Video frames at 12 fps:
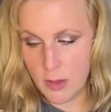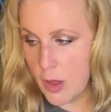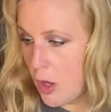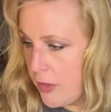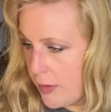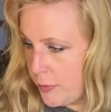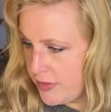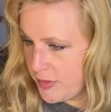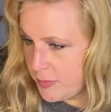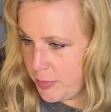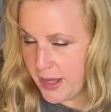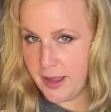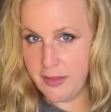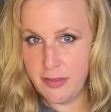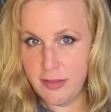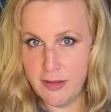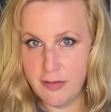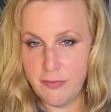oh, that wasn't bad,
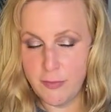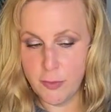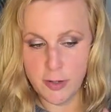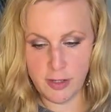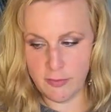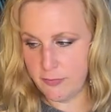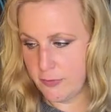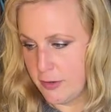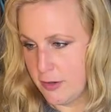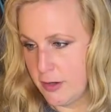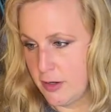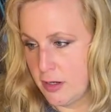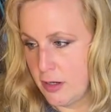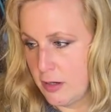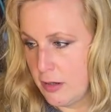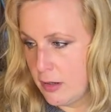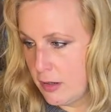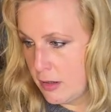the 40 for,
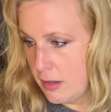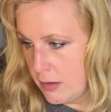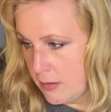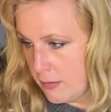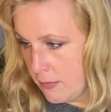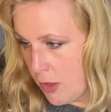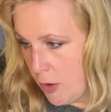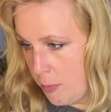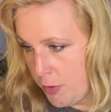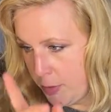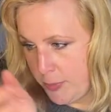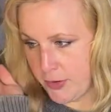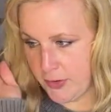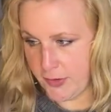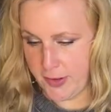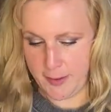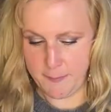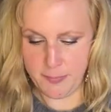oh, purple.
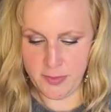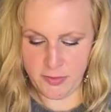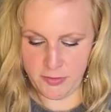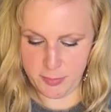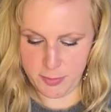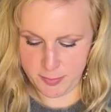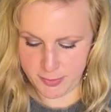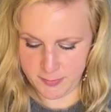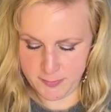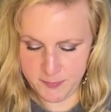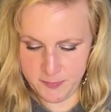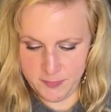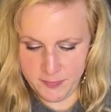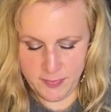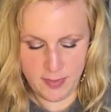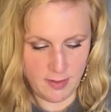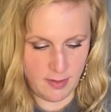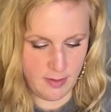Okay, let's do purple.
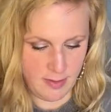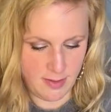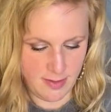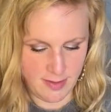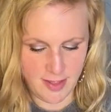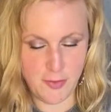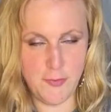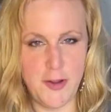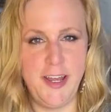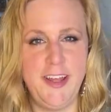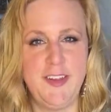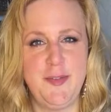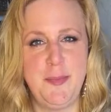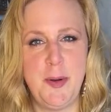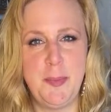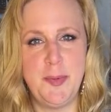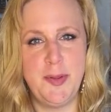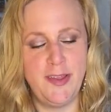It's funny because
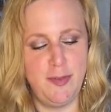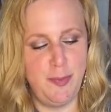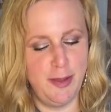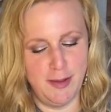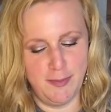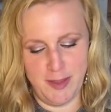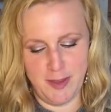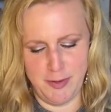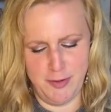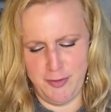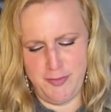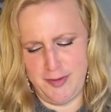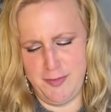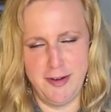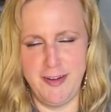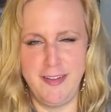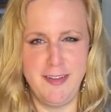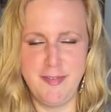purple has become like my new favorite
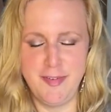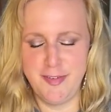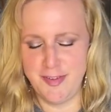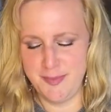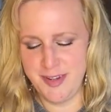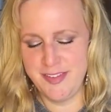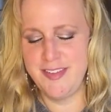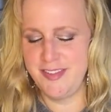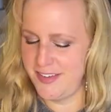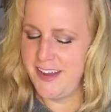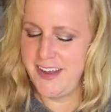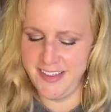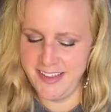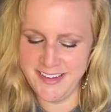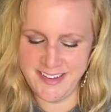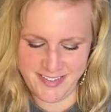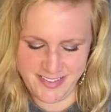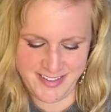color for some reason, so I like how
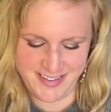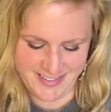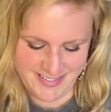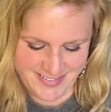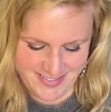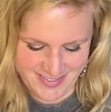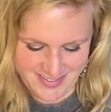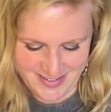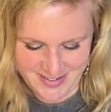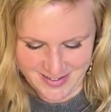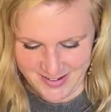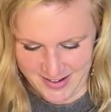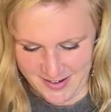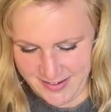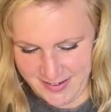you think. That's good. Okay,